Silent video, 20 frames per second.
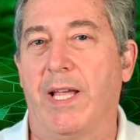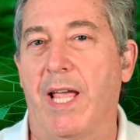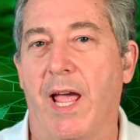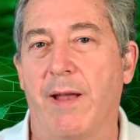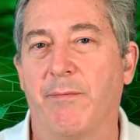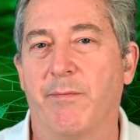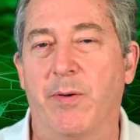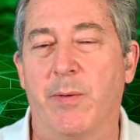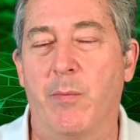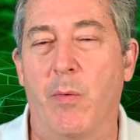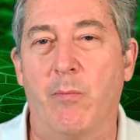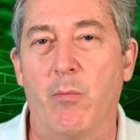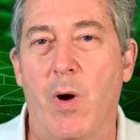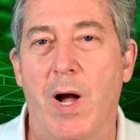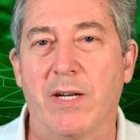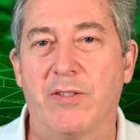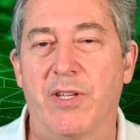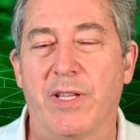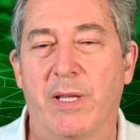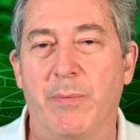again, from
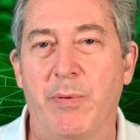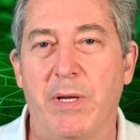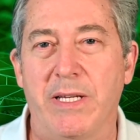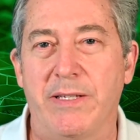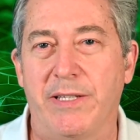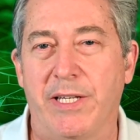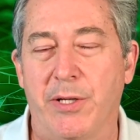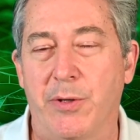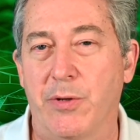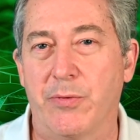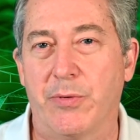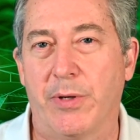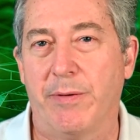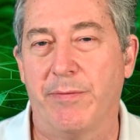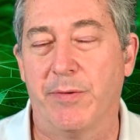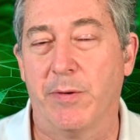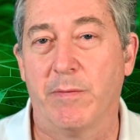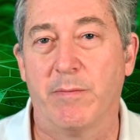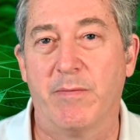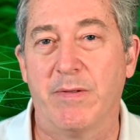watching the PC
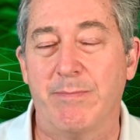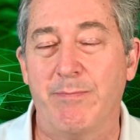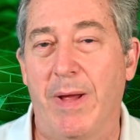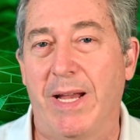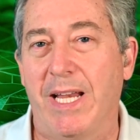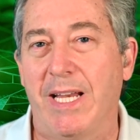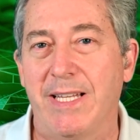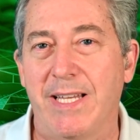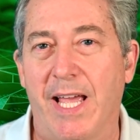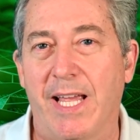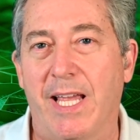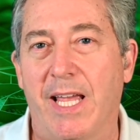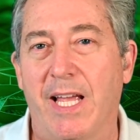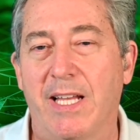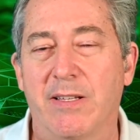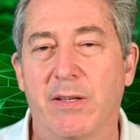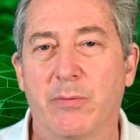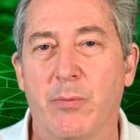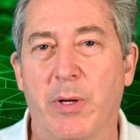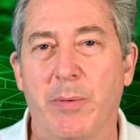industry for many
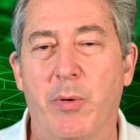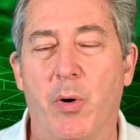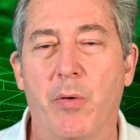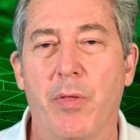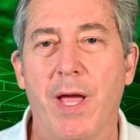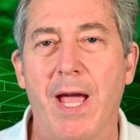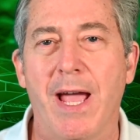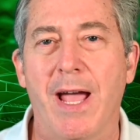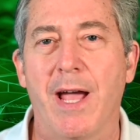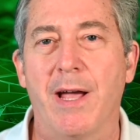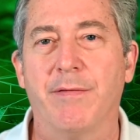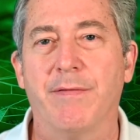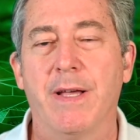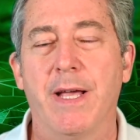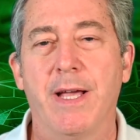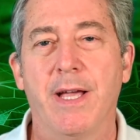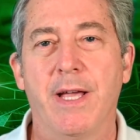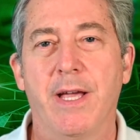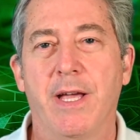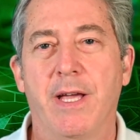decades, as we both
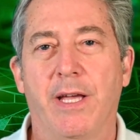have,